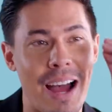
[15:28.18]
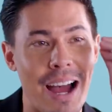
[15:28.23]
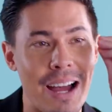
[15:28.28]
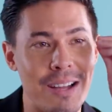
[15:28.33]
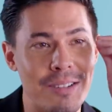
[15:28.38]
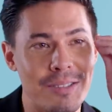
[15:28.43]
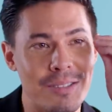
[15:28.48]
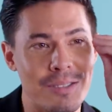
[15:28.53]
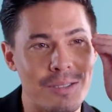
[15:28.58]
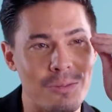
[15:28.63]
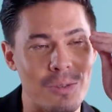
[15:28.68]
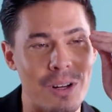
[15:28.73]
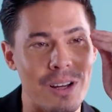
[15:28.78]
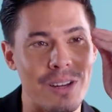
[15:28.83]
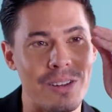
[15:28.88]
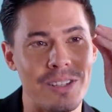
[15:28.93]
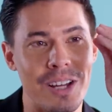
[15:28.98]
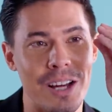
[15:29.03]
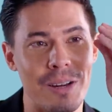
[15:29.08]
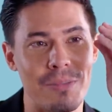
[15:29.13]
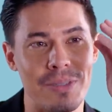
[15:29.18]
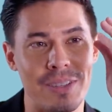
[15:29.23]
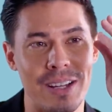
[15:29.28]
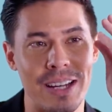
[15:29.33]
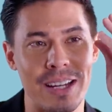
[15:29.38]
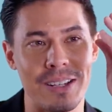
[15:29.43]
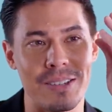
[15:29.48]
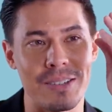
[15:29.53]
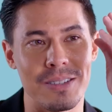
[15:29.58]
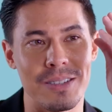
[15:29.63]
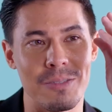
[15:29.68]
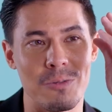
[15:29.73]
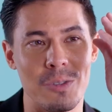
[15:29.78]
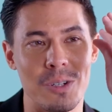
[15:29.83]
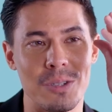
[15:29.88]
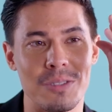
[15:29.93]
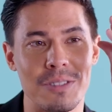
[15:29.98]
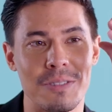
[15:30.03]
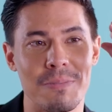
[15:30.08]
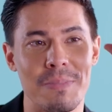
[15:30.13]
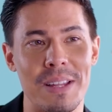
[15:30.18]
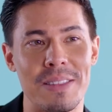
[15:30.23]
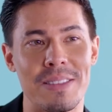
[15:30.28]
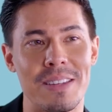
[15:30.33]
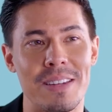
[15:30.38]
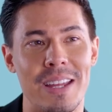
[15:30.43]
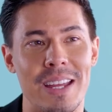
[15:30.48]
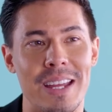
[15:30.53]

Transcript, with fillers: eyes swelled up like Will Smith in